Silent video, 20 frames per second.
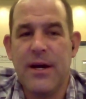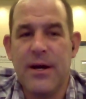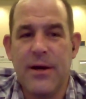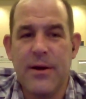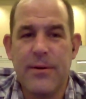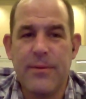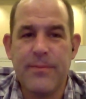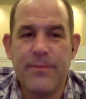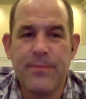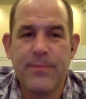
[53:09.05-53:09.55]

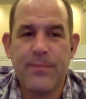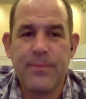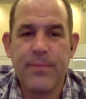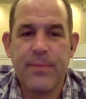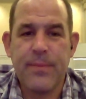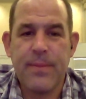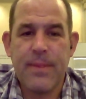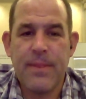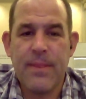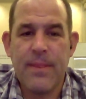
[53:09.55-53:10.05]
Um,
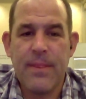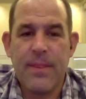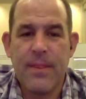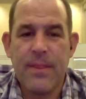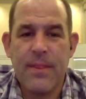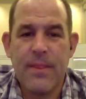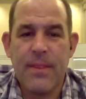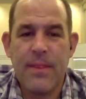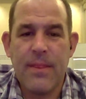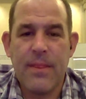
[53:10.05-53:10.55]

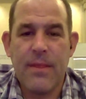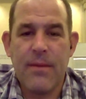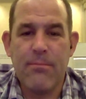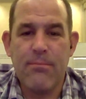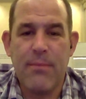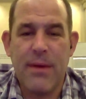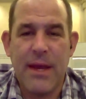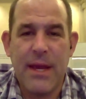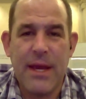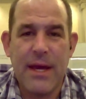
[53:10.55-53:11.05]

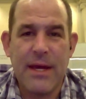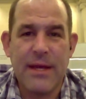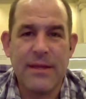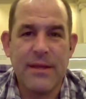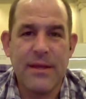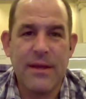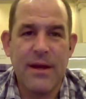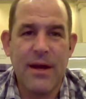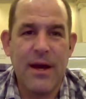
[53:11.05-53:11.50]
man,